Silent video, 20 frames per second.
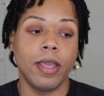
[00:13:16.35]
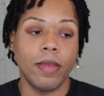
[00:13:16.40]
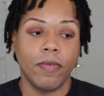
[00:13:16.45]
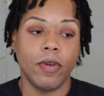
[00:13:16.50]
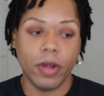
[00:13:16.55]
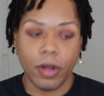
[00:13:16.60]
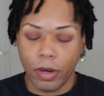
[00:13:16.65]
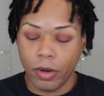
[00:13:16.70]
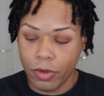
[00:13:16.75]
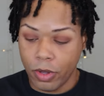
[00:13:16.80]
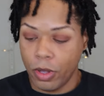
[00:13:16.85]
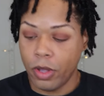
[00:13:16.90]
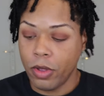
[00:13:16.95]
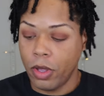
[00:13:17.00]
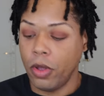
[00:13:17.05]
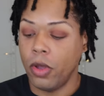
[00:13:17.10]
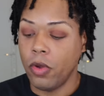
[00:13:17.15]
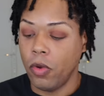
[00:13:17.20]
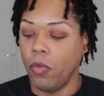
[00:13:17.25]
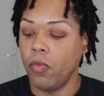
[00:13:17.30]
give her
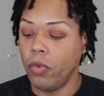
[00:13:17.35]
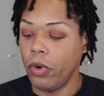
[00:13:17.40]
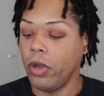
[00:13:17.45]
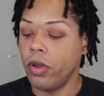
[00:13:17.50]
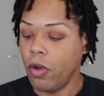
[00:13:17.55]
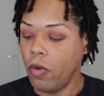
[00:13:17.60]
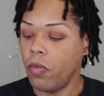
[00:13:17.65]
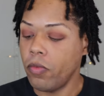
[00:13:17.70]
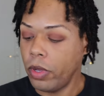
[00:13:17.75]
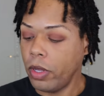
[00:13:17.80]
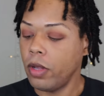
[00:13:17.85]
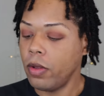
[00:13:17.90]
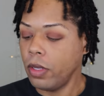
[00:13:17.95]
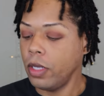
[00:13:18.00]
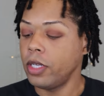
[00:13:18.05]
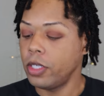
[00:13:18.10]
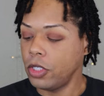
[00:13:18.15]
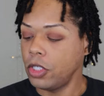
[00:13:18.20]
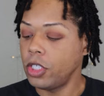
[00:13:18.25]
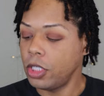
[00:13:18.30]
real, real
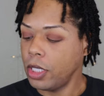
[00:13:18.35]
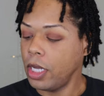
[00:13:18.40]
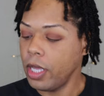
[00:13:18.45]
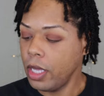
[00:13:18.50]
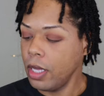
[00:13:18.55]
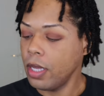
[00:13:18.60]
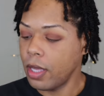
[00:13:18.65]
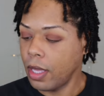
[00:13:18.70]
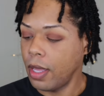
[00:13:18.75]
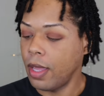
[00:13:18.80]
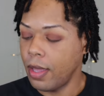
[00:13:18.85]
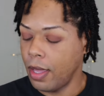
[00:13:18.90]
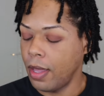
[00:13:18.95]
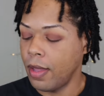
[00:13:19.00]
good shake.